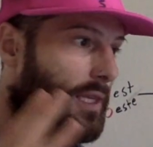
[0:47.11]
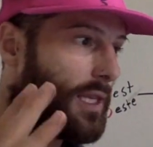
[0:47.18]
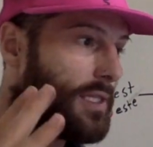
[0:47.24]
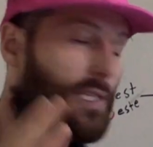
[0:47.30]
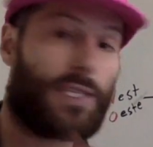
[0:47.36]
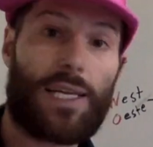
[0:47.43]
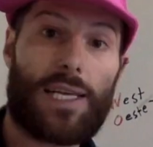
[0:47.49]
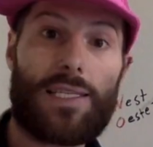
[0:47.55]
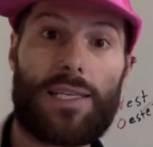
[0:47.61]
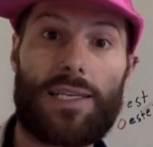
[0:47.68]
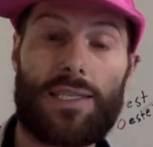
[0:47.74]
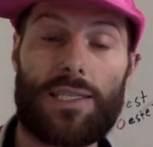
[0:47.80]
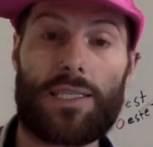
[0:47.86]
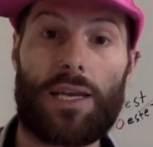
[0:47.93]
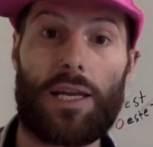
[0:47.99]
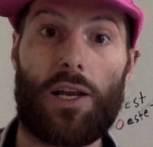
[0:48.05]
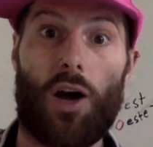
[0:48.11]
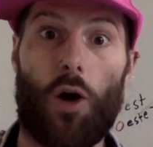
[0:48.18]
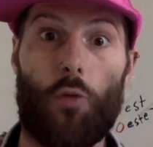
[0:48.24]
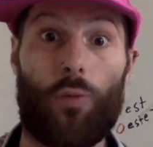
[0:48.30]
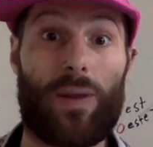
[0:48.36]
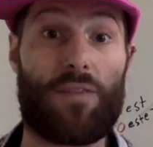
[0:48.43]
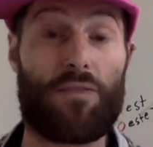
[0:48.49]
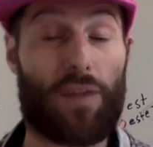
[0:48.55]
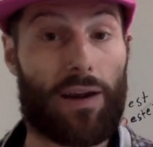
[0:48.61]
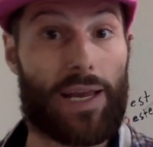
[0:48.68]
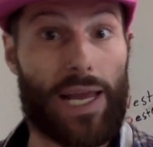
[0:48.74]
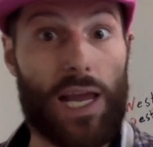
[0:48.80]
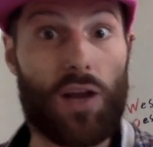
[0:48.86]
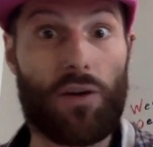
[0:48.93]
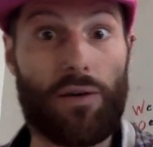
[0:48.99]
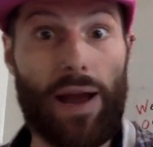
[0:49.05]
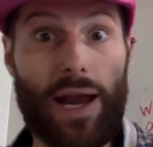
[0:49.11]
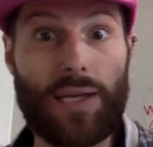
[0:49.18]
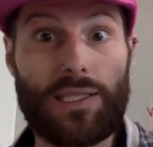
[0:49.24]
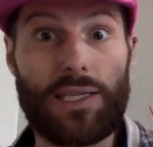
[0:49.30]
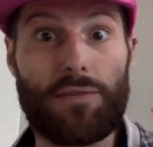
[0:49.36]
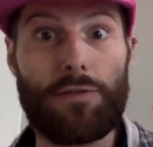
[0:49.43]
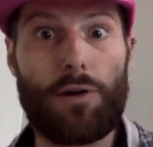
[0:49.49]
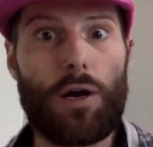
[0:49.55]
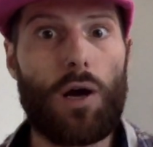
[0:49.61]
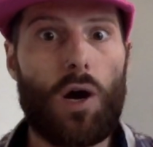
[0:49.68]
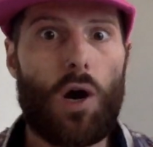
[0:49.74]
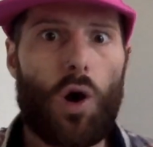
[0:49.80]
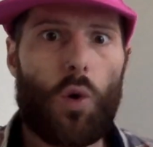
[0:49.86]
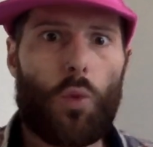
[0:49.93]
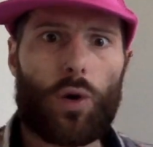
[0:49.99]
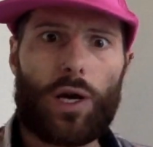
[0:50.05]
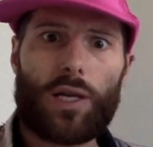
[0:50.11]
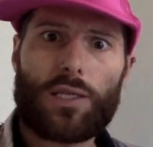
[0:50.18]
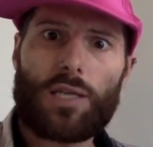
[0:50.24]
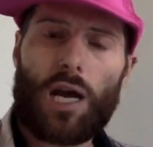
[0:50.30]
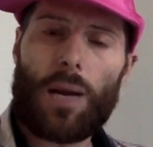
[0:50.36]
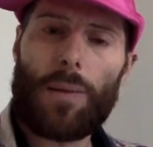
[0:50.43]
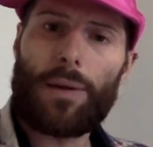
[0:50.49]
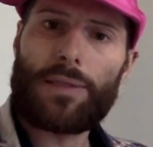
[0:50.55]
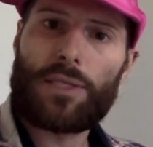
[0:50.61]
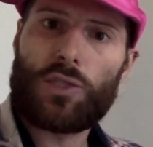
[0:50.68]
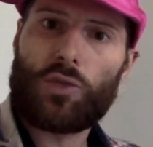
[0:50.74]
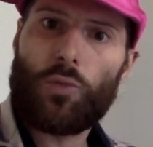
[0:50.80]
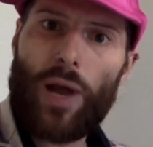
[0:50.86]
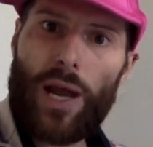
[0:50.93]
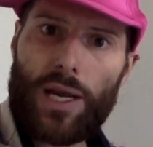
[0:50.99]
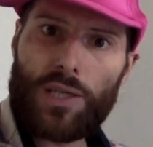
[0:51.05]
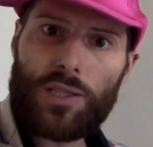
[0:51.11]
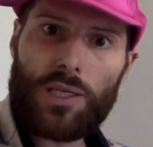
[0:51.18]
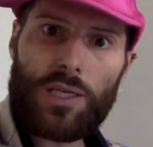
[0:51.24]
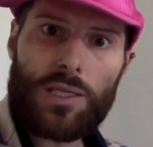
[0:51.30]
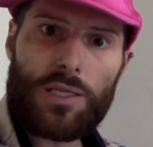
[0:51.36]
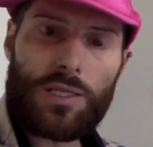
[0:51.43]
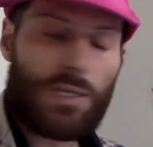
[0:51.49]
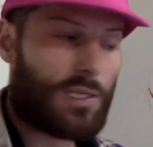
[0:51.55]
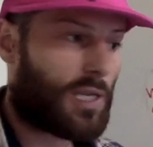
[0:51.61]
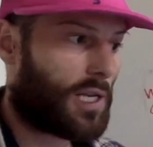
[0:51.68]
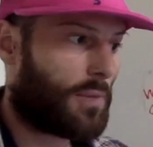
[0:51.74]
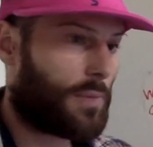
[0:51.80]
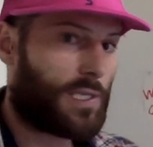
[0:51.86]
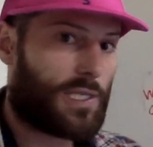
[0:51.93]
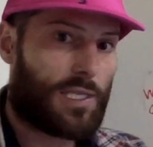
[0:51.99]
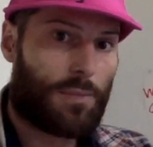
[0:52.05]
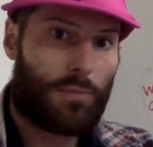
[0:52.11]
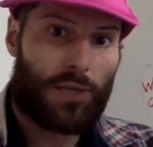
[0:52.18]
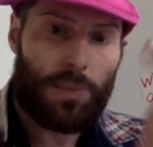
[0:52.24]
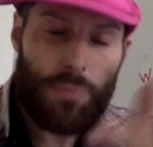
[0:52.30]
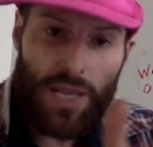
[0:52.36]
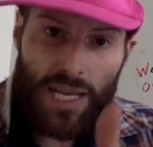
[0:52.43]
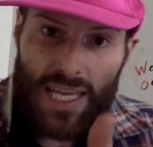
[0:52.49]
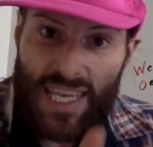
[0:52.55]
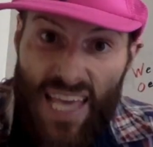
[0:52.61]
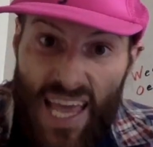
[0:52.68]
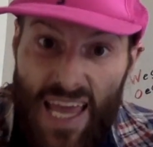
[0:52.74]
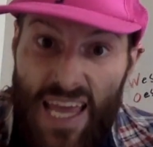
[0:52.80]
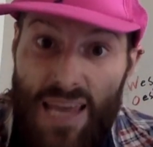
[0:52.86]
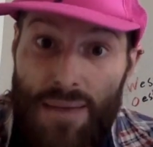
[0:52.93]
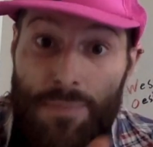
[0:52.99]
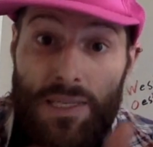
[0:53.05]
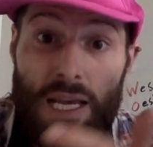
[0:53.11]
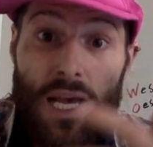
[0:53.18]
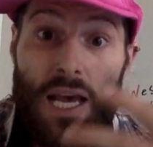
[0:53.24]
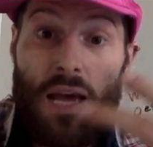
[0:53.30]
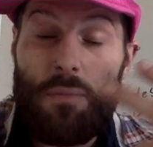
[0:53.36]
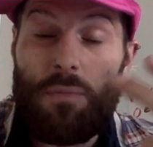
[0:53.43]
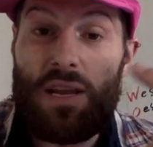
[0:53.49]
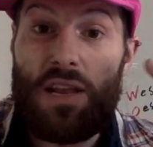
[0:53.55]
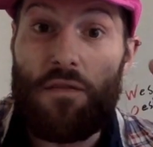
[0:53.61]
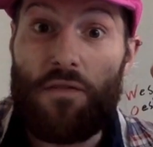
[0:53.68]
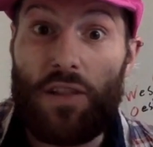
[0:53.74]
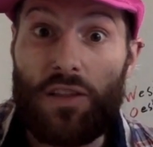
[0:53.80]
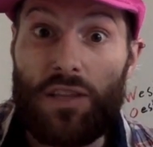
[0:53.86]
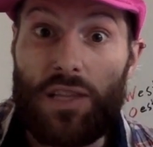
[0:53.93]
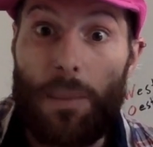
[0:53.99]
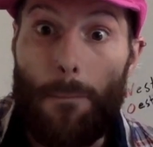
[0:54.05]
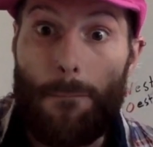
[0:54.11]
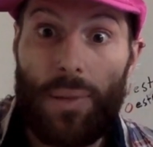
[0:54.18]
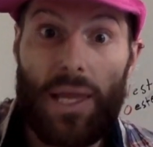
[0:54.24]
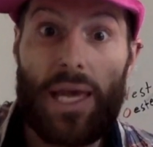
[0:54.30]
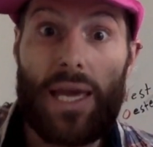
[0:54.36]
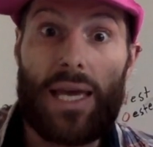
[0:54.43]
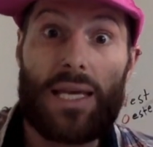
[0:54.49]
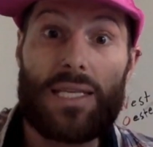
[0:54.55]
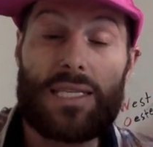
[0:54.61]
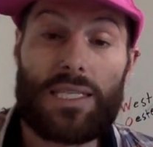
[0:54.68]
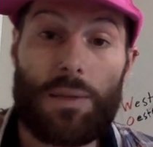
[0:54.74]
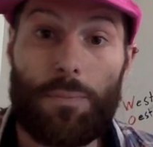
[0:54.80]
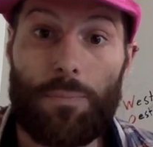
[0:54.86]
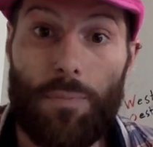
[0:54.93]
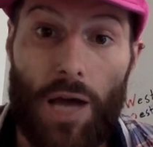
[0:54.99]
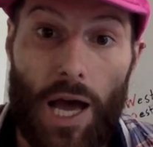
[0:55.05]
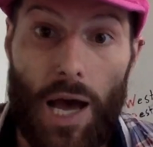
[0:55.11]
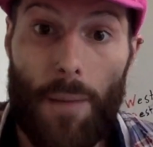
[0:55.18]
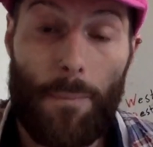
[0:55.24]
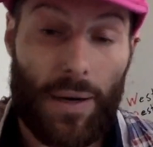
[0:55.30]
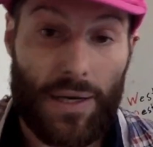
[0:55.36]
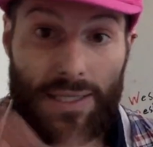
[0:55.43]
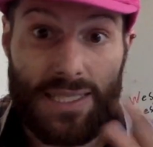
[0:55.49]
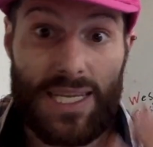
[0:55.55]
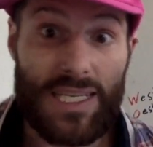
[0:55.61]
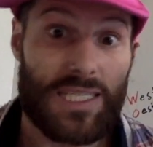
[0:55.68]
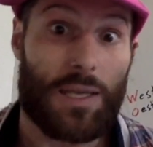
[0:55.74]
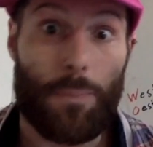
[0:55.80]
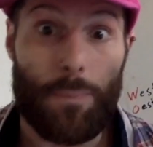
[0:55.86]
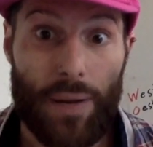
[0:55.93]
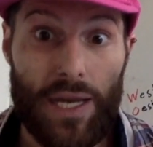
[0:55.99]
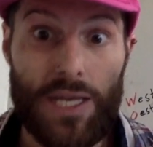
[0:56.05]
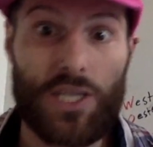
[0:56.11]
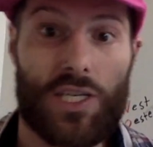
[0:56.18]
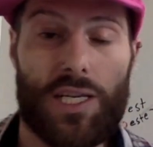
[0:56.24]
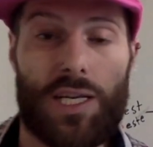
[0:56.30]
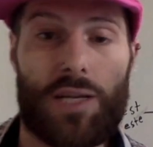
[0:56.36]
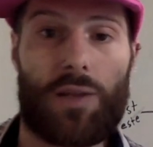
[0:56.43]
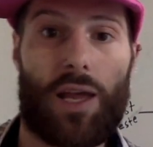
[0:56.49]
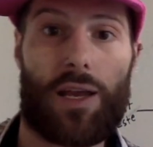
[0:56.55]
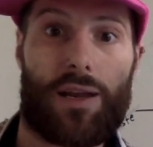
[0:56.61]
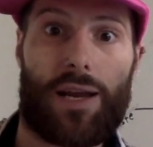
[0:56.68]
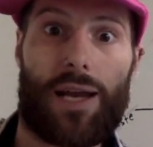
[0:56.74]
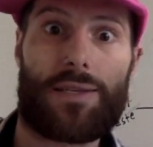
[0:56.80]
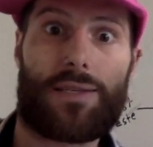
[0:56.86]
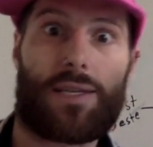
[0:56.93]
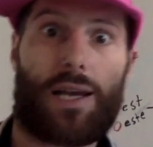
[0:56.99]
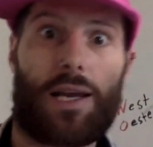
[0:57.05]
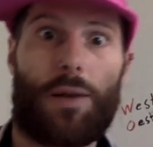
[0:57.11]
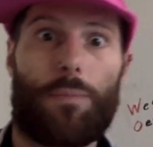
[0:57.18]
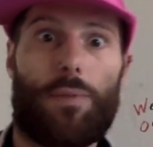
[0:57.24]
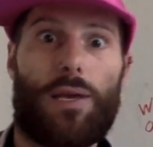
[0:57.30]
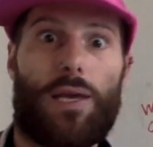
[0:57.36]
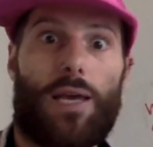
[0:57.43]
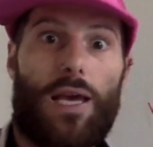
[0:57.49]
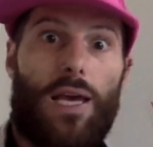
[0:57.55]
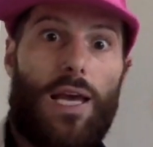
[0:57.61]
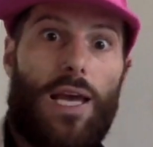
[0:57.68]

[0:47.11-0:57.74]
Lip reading: today's lesson is going to be very interactive. We're going to talk about the directions. There's going to be some mini games, mini fill in the blanks, some participation that you guys are going to be